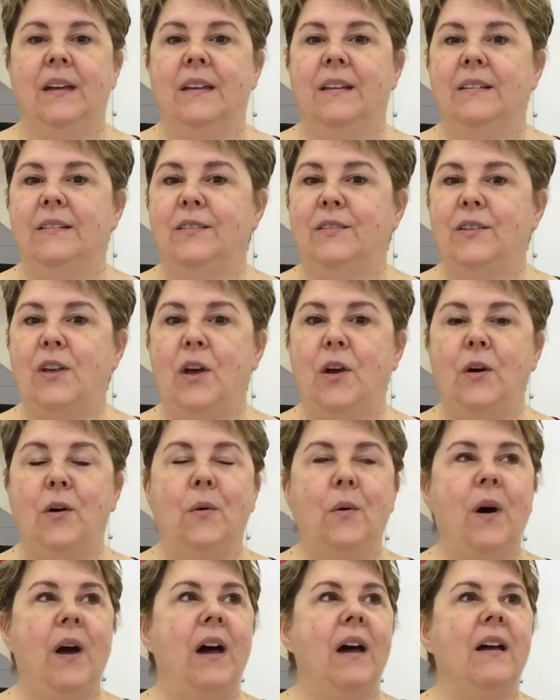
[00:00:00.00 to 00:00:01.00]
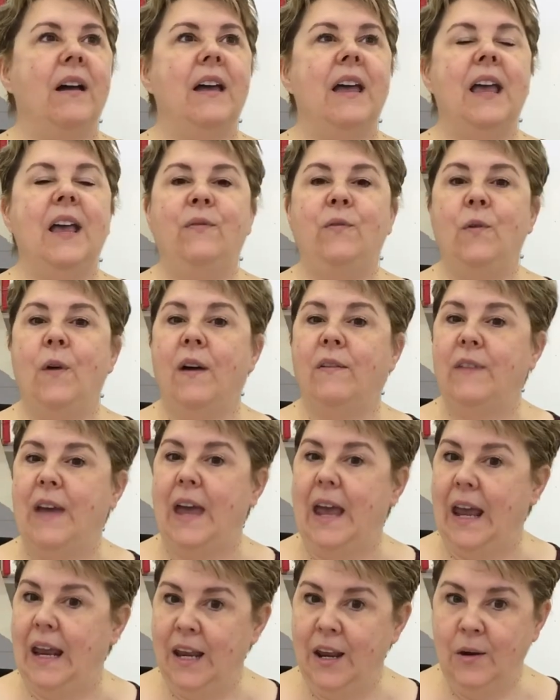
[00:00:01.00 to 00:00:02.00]
So if you have
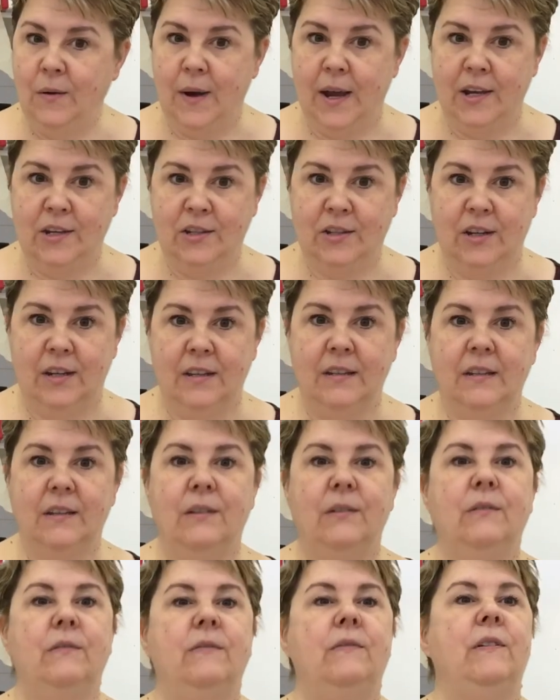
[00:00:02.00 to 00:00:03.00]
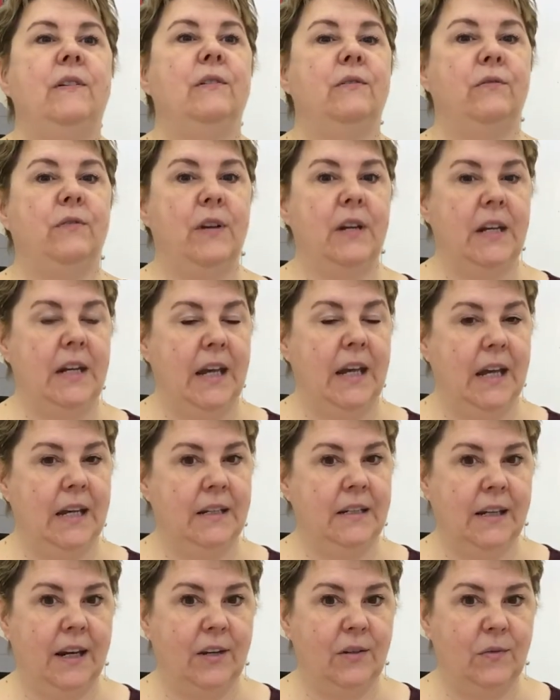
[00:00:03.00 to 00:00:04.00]
any questions, feel free to get in
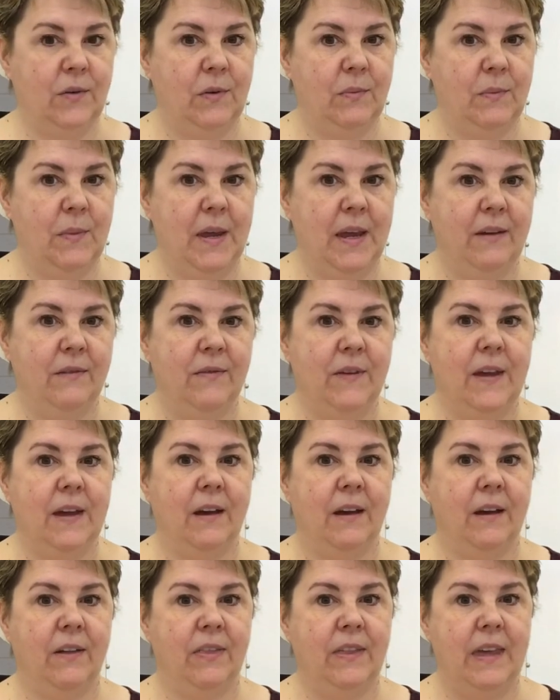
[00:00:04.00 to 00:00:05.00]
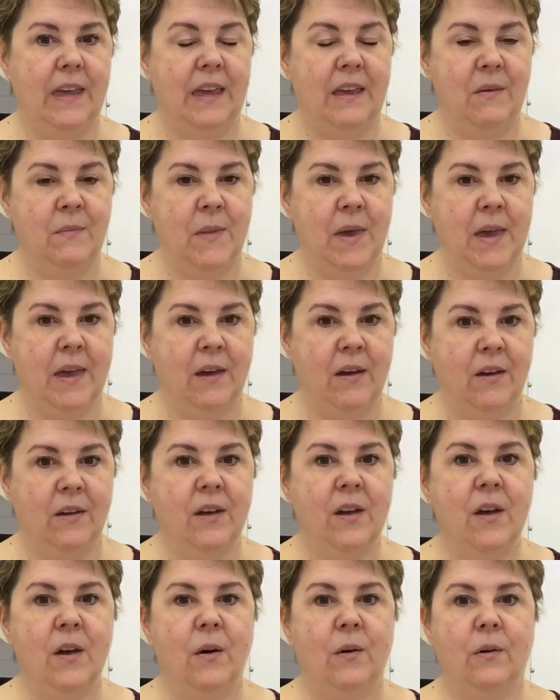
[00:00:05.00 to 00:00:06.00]
touch with me via the email
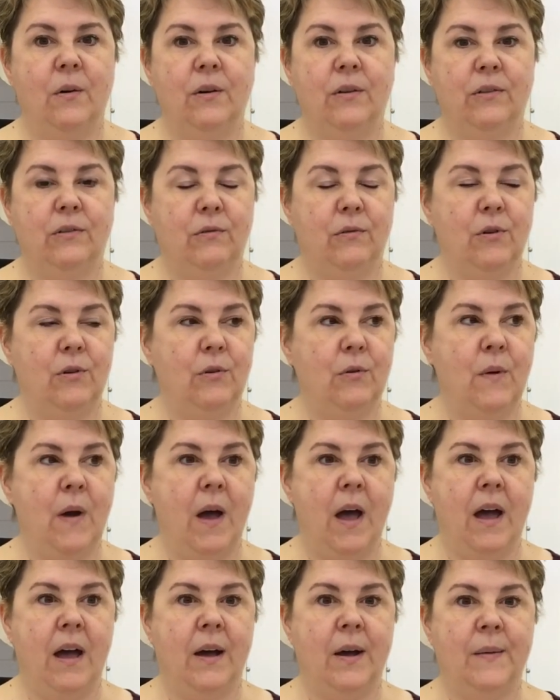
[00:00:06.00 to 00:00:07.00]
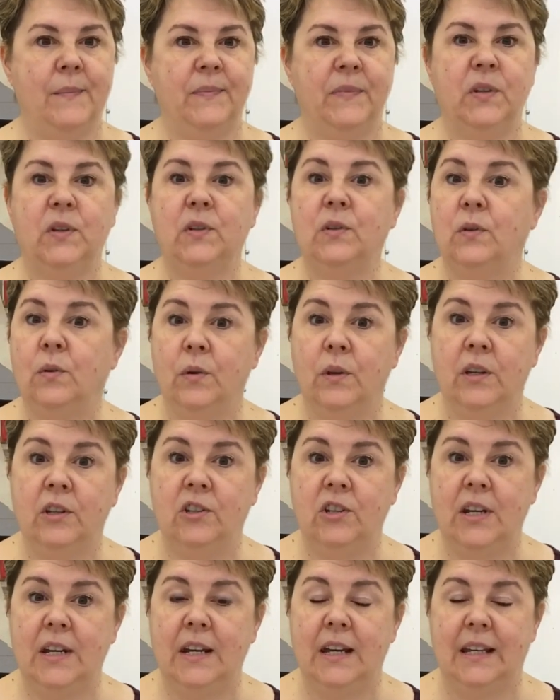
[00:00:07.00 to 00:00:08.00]
or through
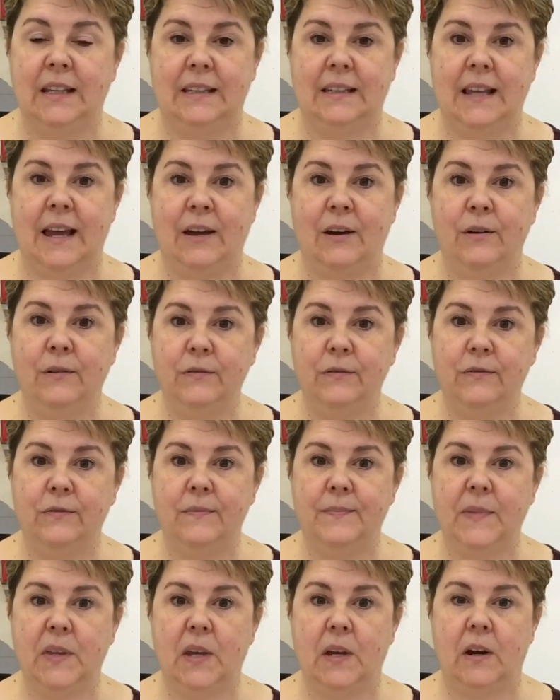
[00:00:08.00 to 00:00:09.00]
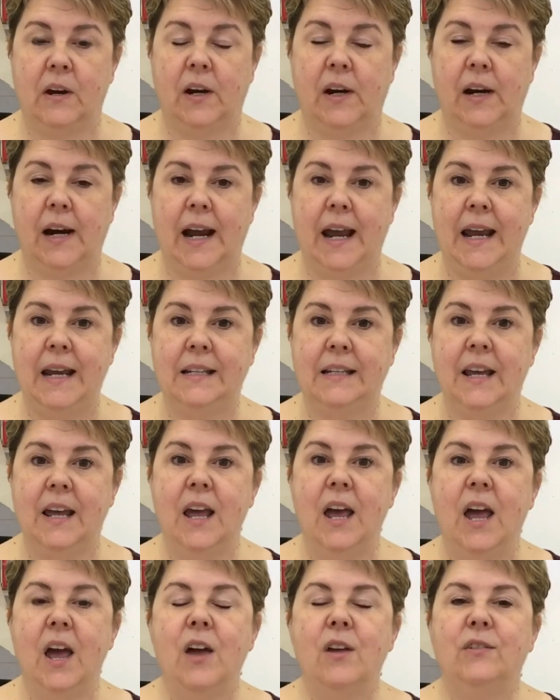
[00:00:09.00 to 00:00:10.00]
Schoology itself. All right.
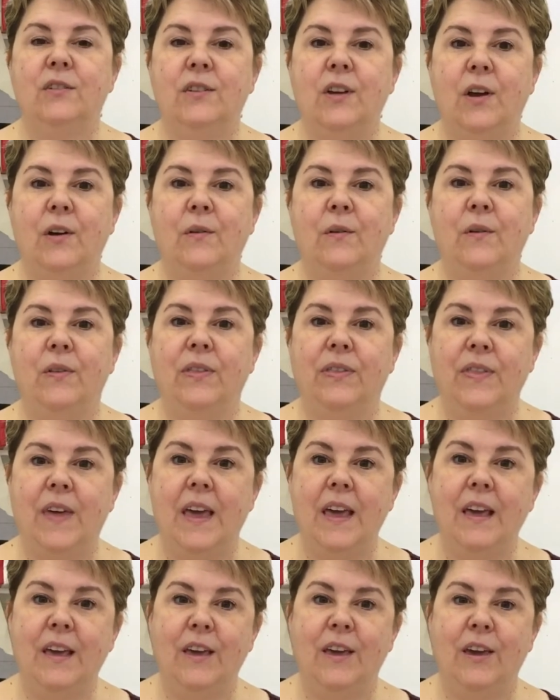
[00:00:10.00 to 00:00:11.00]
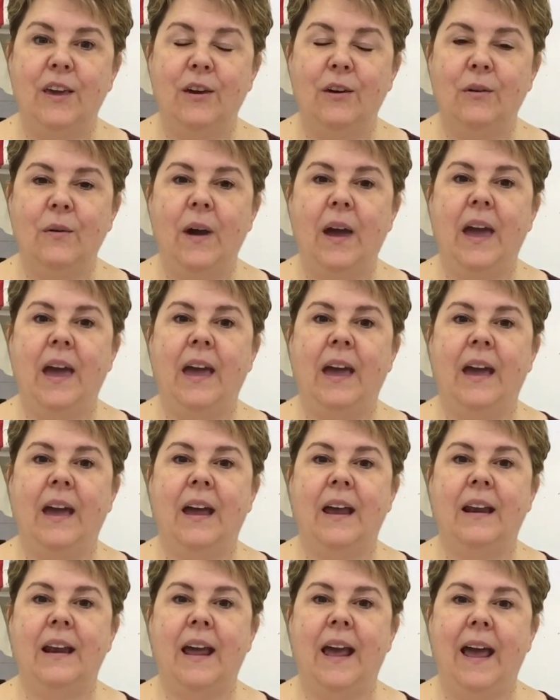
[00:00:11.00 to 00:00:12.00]
So thank you
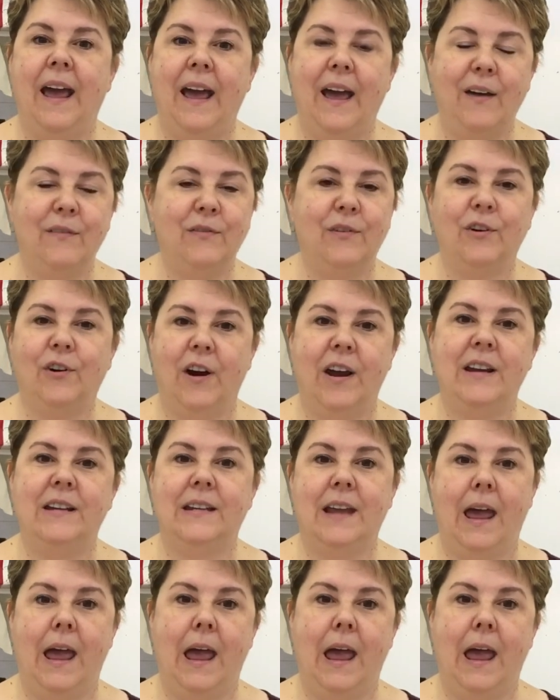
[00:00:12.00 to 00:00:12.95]
and have a great day.